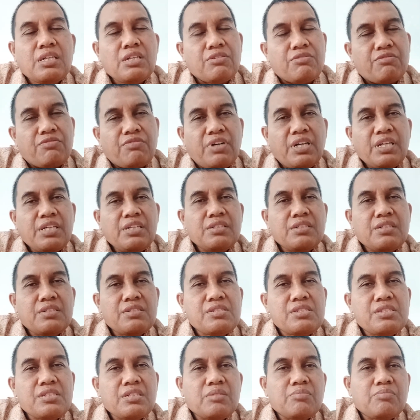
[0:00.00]

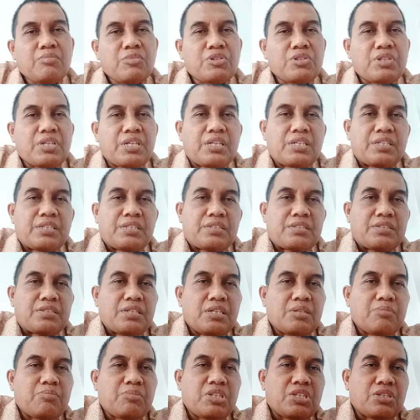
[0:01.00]
Financial modeling
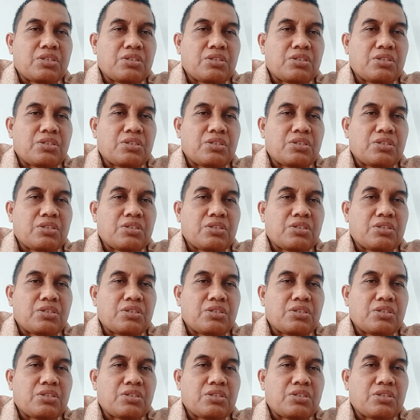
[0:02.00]
can be